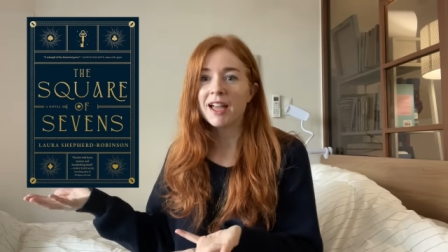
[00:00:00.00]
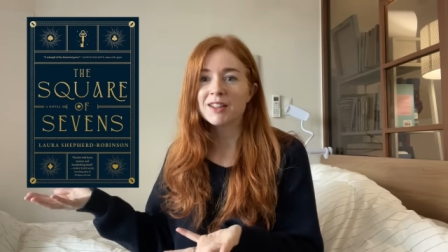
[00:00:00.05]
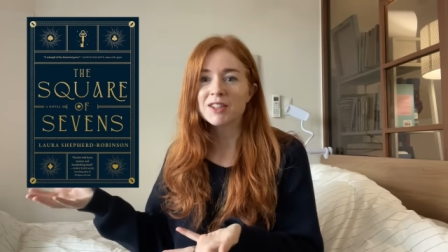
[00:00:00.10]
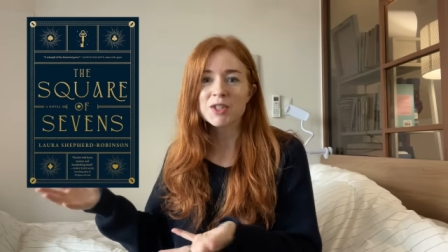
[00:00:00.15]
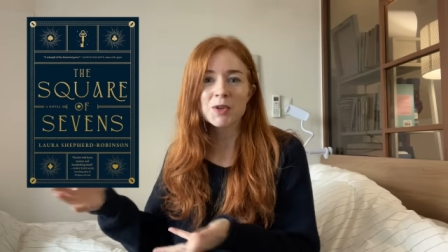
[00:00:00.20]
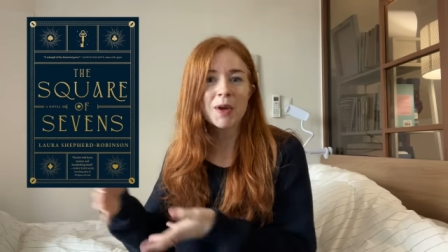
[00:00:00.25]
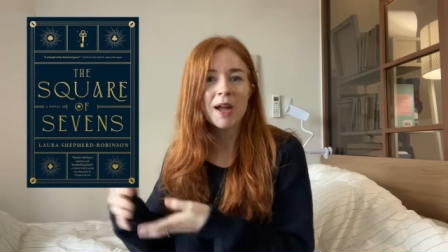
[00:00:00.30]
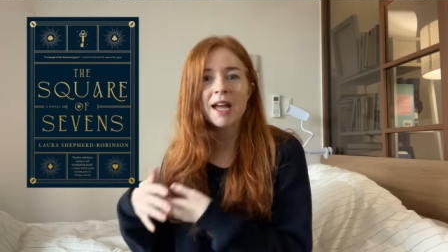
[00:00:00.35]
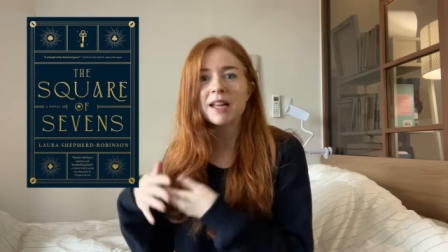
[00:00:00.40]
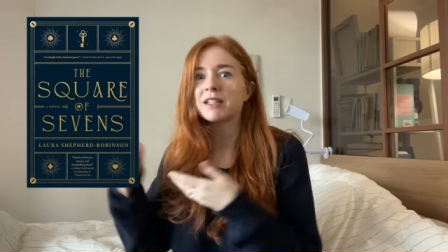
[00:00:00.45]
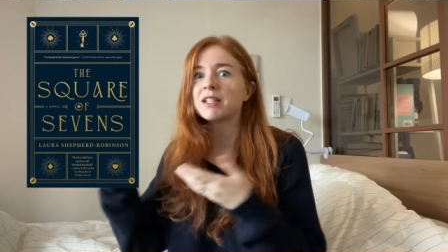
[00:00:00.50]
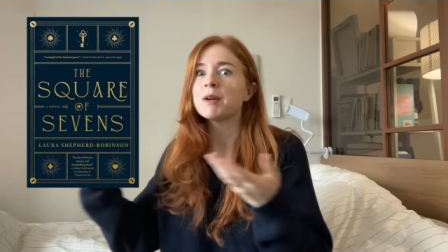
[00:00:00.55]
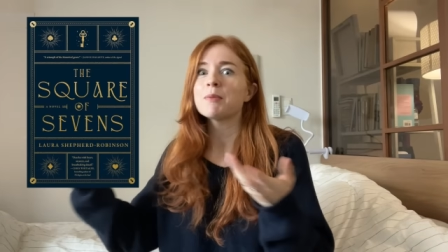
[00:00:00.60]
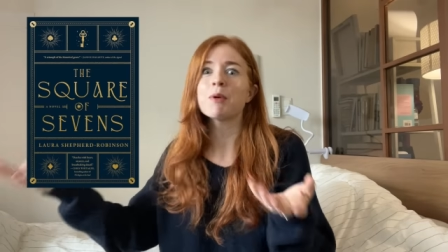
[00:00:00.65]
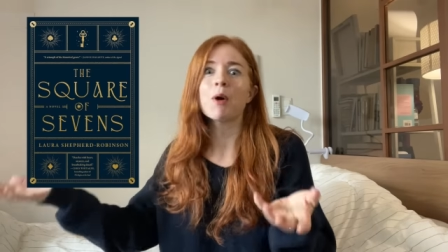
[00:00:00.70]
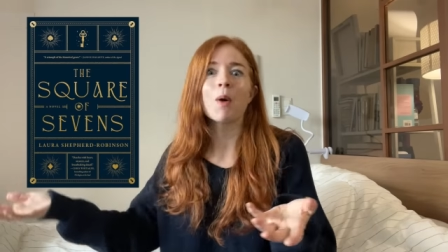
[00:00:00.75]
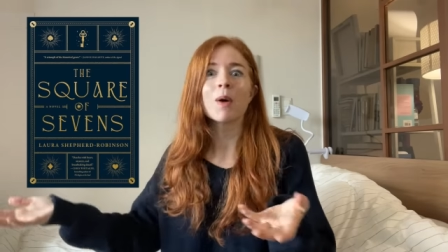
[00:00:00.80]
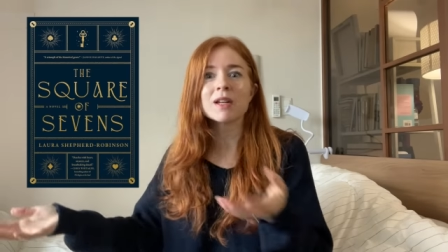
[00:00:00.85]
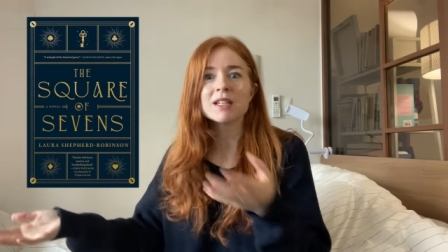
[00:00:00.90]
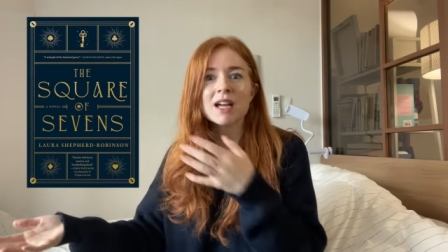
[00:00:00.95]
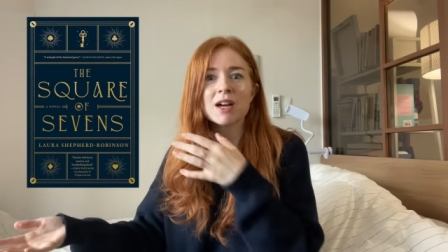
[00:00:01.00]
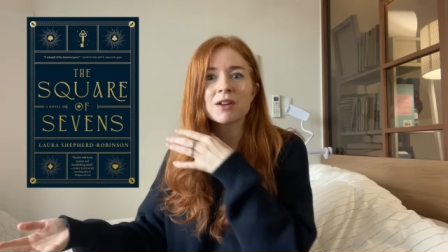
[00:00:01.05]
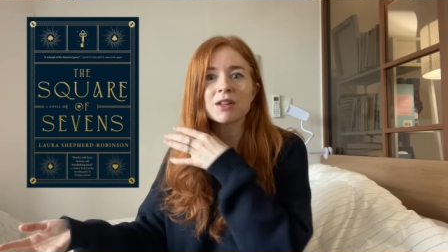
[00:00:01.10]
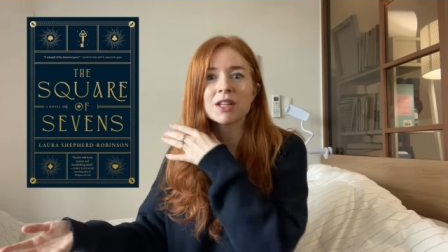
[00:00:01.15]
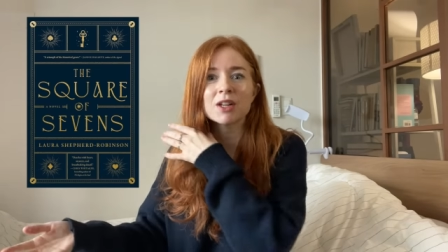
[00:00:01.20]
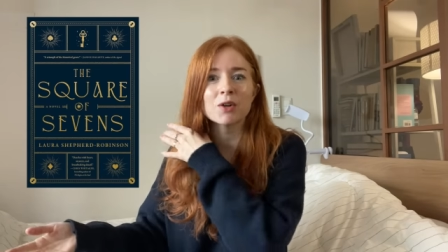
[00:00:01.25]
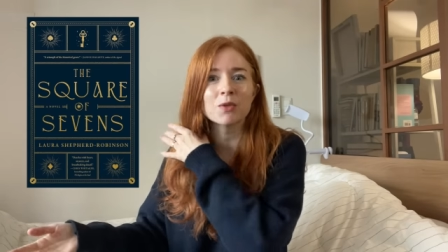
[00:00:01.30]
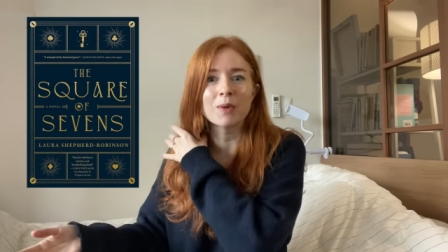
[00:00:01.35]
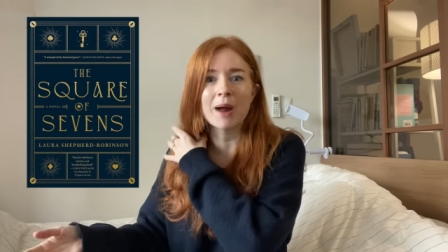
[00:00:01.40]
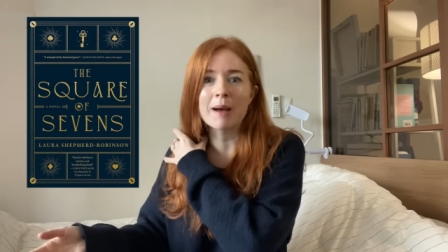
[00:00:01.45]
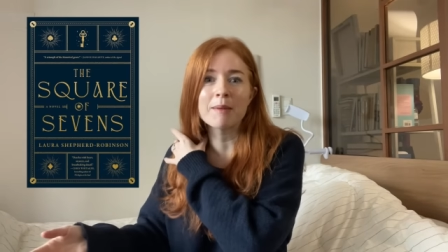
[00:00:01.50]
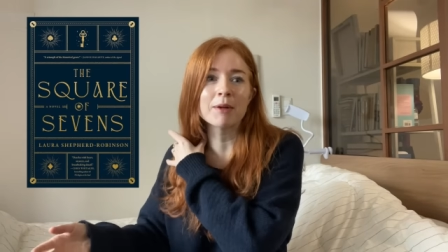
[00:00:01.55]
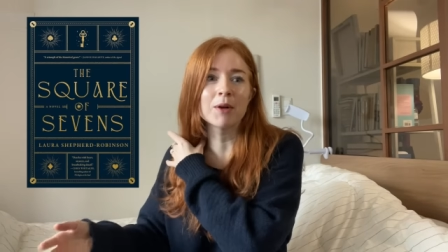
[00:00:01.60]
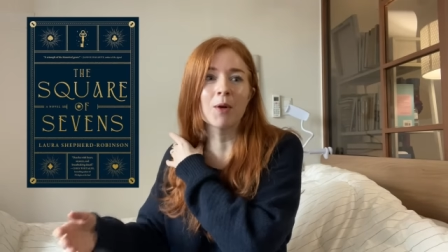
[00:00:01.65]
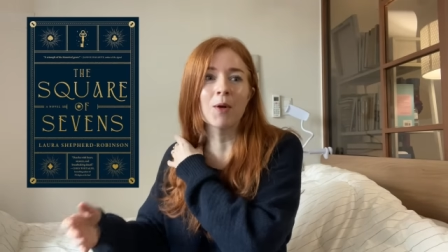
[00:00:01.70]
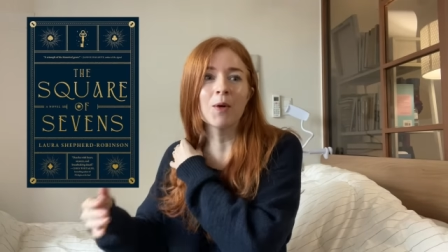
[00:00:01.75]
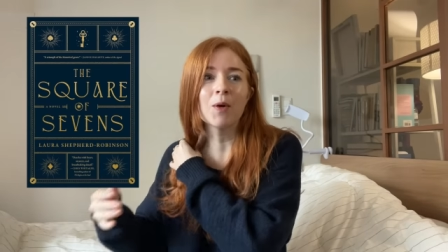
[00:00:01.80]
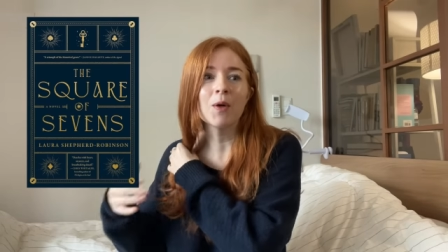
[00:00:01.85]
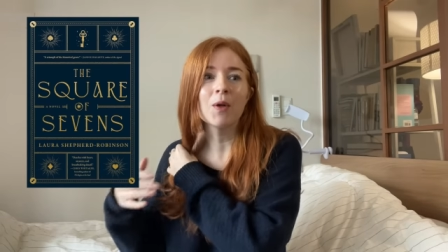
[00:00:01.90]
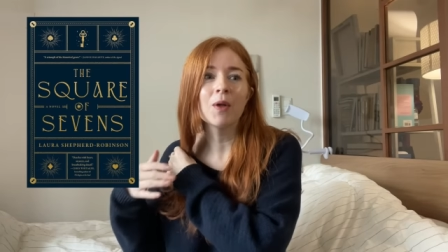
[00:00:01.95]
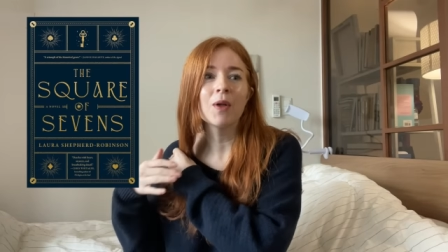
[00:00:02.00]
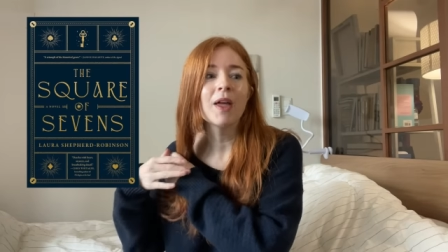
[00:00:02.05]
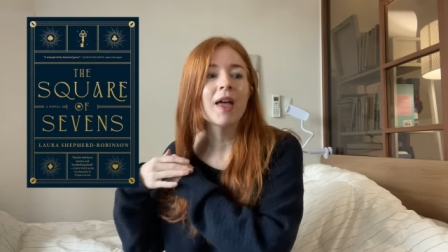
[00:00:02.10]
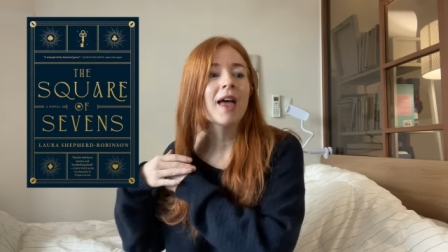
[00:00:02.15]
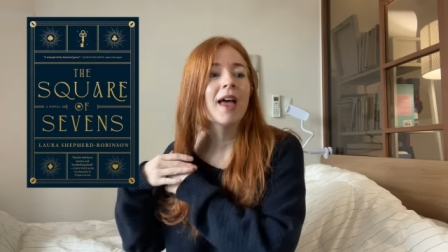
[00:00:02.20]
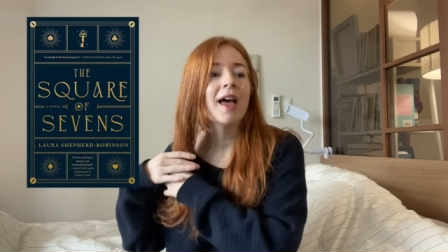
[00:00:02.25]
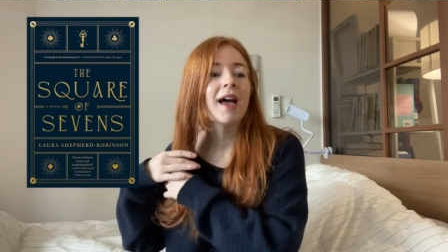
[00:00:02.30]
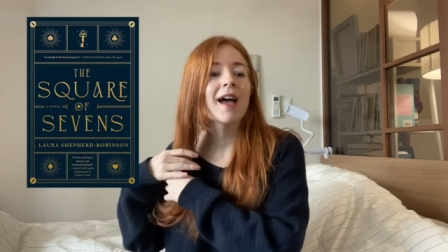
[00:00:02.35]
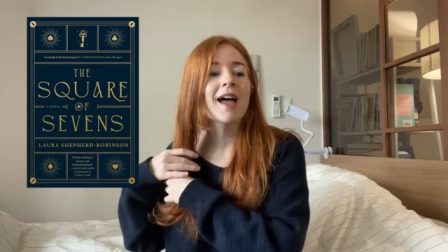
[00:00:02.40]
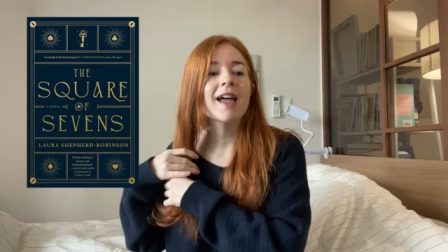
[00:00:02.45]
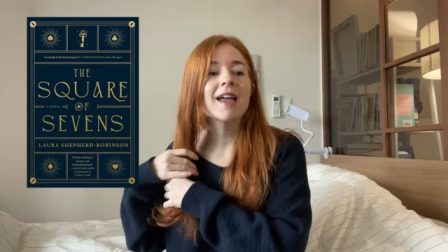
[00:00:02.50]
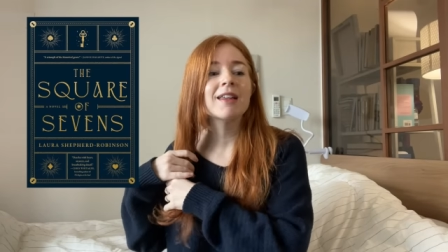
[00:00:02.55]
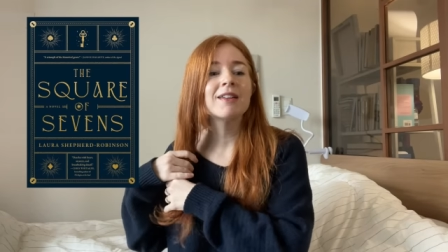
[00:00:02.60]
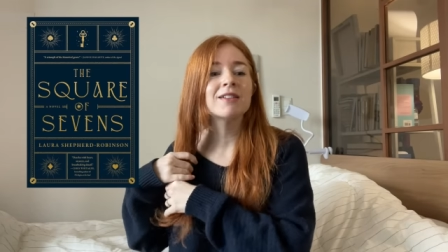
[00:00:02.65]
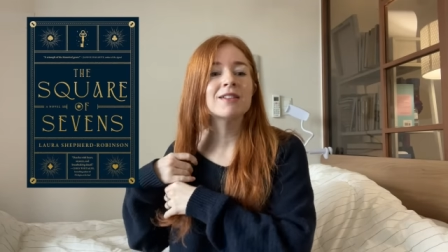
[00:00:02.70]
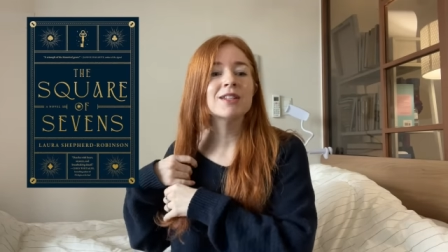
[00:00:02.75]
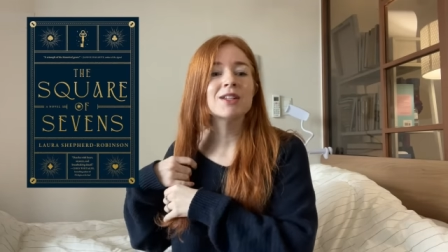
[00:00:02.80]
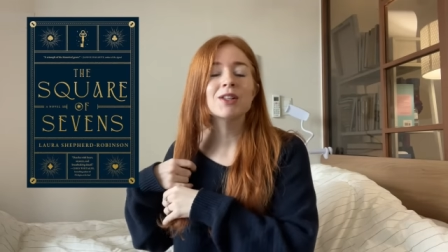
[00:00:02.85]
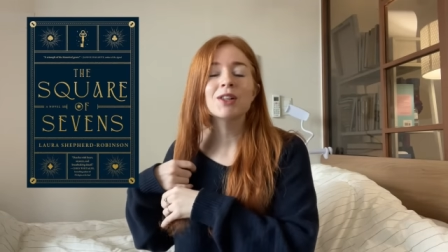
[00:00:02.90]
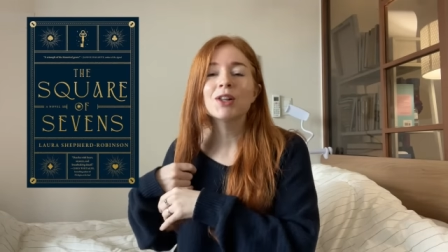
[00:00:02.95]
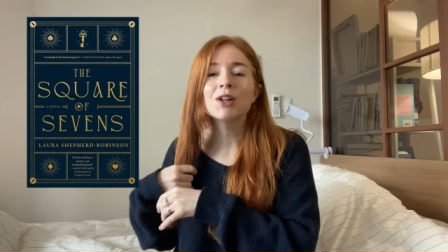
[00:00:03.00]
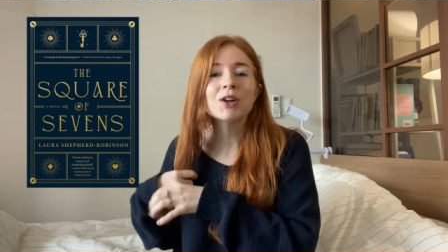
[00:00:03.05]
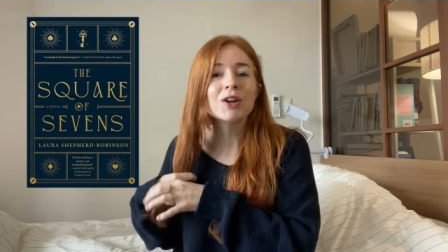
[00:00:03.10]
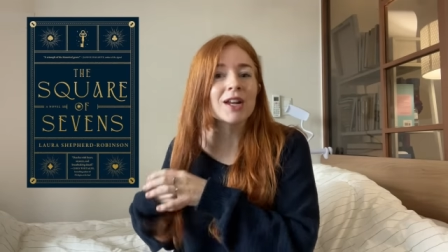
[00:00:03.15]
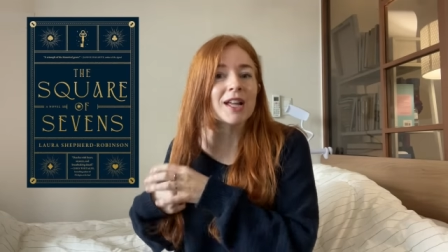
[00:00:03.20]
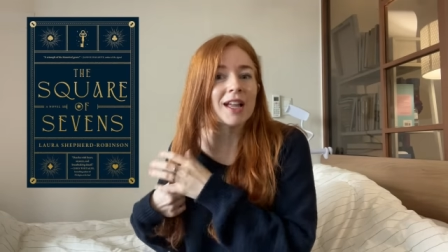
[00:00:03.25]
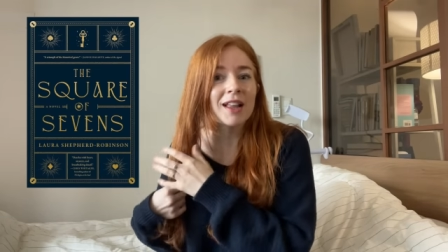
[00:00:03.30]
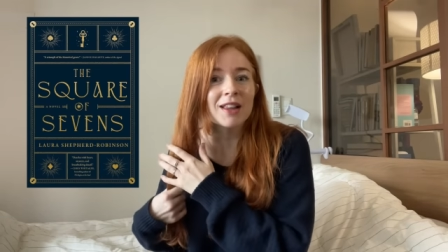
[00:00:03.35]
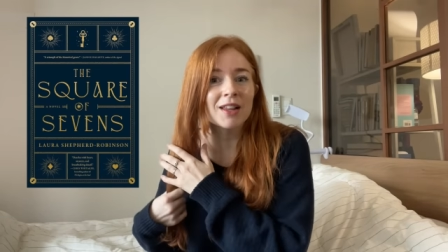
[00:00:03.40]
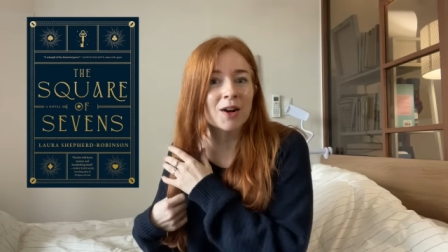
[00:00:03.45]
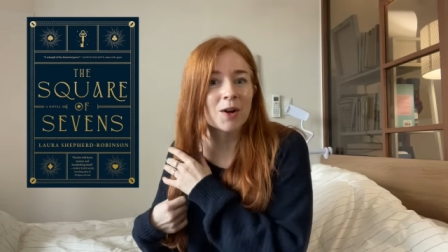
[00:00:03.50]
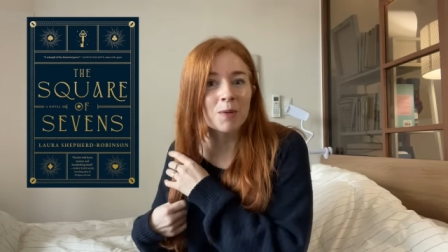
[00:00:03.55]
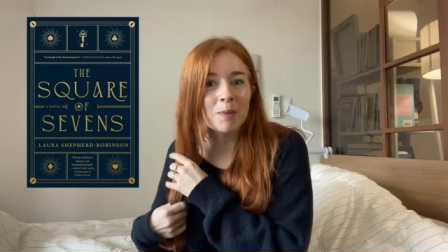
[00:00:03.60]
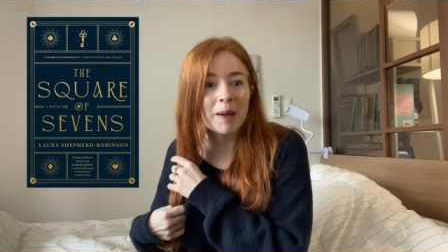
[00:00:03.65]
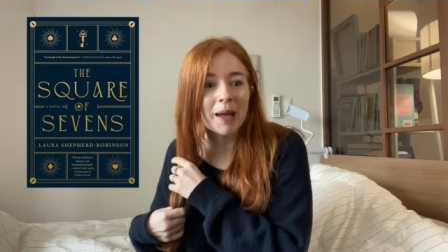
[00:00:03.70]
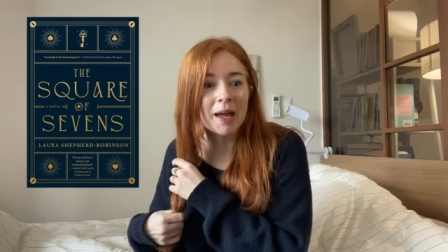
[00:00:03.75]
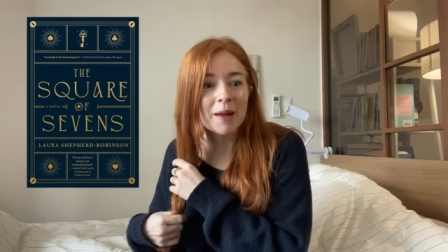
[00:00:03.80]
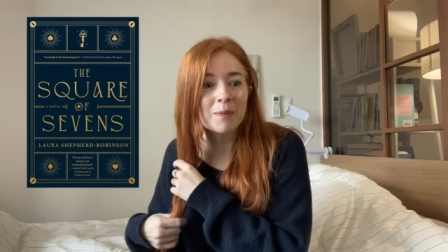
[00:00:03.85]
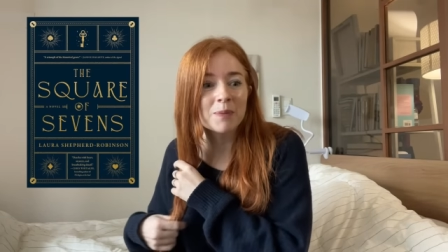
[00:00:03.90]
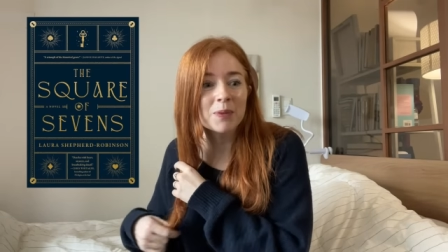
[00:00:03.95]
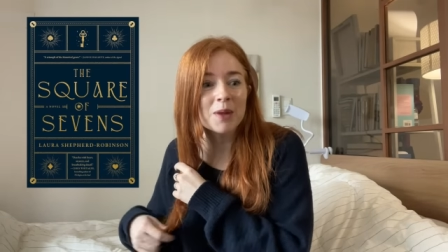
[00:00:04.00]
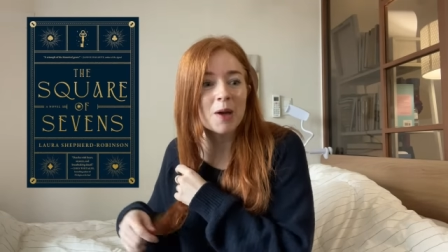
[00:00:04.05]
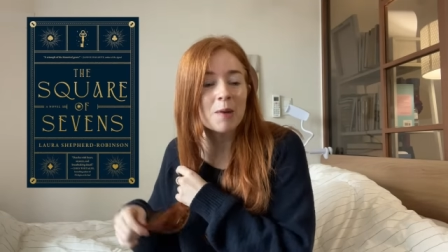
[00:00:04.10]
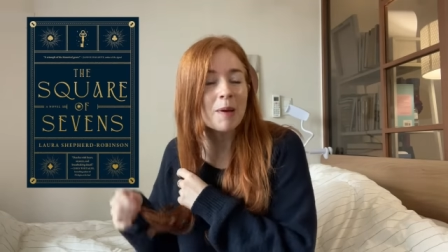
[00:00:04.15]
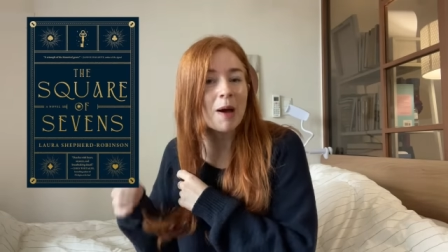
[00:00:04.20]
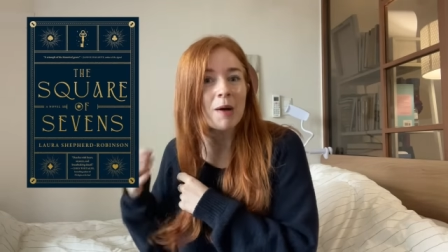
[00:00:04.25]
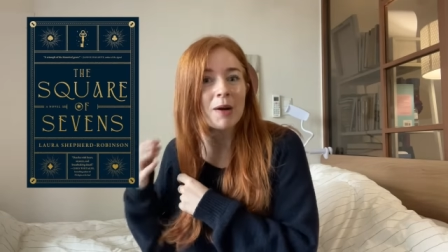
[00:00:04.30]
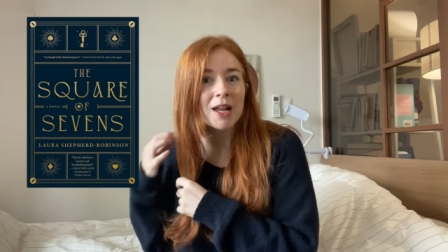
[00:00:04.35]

And so I ended up going down a little rabbit hole and learning a little bit about